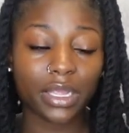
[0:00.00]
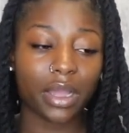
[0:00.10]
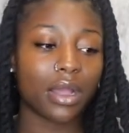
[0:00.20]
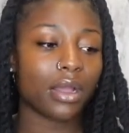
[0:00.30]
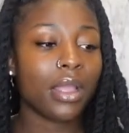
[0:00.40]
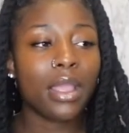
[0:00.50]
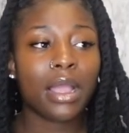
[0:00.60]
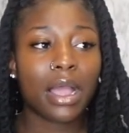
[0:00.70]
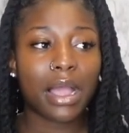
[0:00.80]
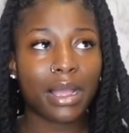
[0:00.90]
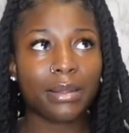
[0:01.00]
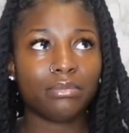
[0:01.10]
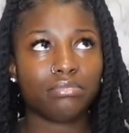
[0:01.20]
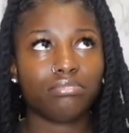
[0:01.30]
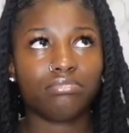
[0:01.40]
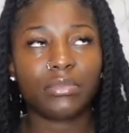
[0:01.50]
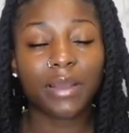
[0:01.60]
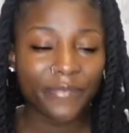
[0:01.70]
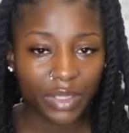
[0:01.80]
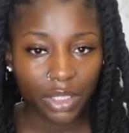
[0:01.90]
y'all, I'm
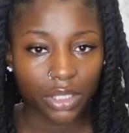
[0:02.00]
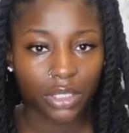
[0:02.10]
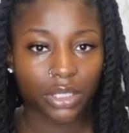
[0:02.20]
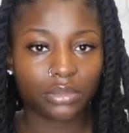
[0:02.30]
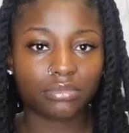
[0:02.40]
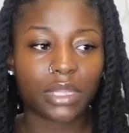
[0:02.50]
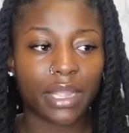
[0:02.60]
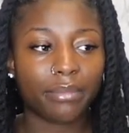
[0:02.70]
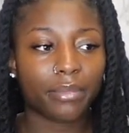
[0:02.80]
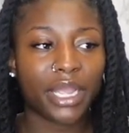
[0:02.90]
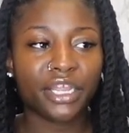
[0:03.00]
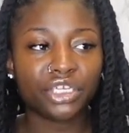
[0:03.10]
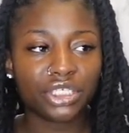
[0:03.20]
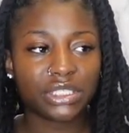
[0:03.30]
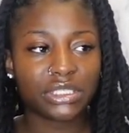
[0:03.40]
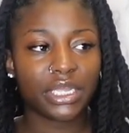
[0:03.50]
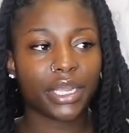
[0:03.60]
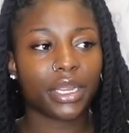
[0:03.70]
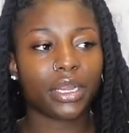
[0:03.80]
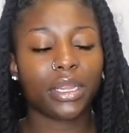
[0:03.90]
I'm feeling good. Like, my energy is
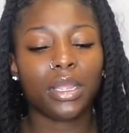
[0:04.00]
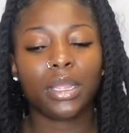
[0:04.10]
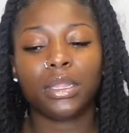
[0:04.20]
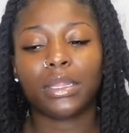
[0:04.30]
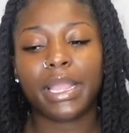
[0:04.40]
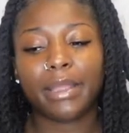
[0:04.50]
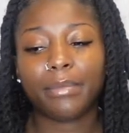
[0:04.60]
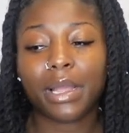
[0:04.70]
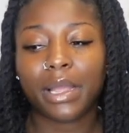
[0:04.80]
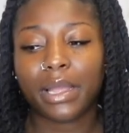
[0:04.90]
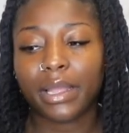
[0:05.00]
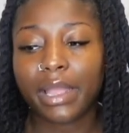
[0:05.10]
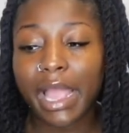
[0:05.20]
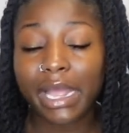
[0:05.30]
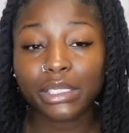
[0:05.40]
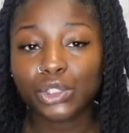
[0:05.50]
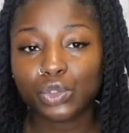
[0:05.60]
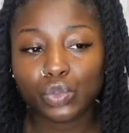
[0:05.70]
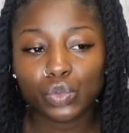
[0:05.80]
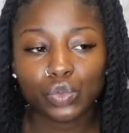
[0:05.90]
there. Like, my
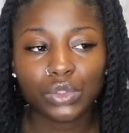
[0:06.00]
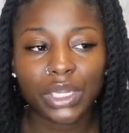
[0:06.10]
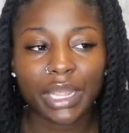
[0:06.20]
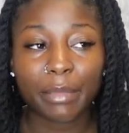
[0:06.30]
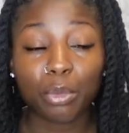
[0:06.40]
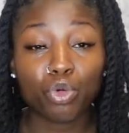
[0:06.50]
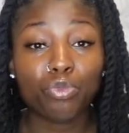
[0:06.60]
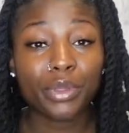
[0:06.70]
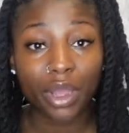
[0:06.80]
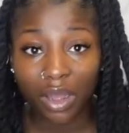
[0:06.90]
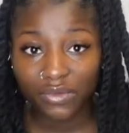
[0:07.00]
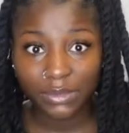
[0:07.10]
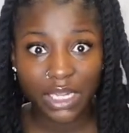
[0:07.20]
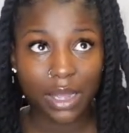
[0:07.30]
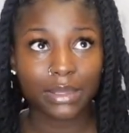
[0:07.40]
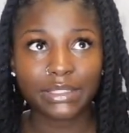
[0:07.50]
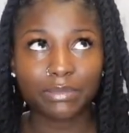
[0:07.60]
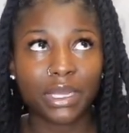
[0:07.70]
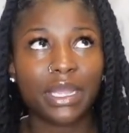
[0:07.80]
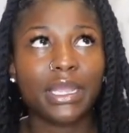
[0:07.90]
attitude and my mood be off sometimes,
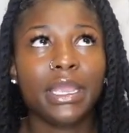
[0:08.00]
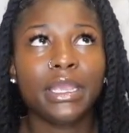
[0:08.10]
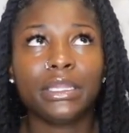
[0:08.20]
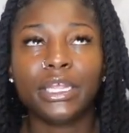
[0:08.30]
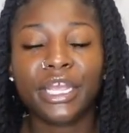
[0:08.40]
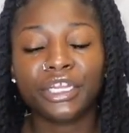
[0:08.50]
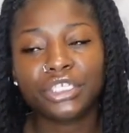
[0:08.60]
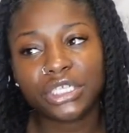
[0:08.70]
but the energy